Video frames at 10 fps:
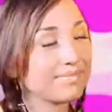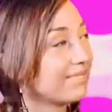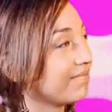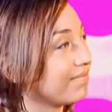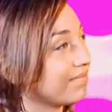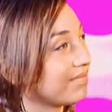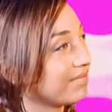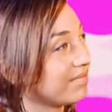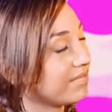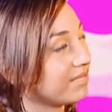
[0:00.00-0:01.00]

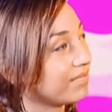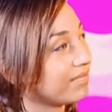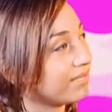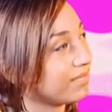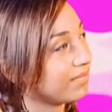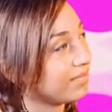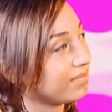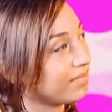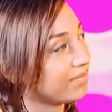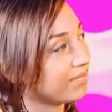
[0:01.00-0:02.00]

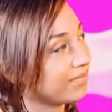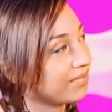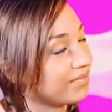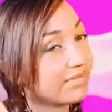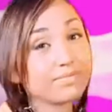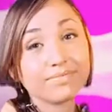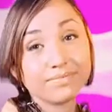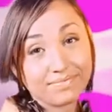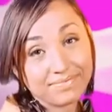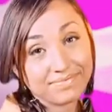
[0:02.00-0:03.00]

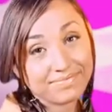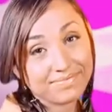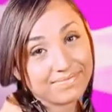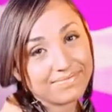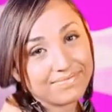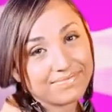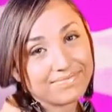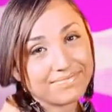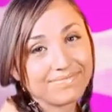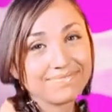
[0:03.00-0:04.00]

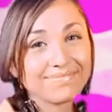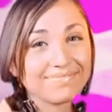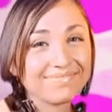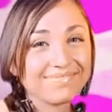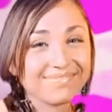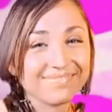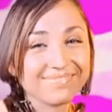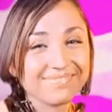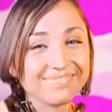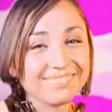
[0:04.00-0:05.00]

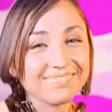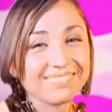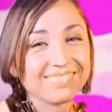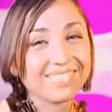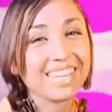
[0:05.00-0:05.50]
The person shown says nothing.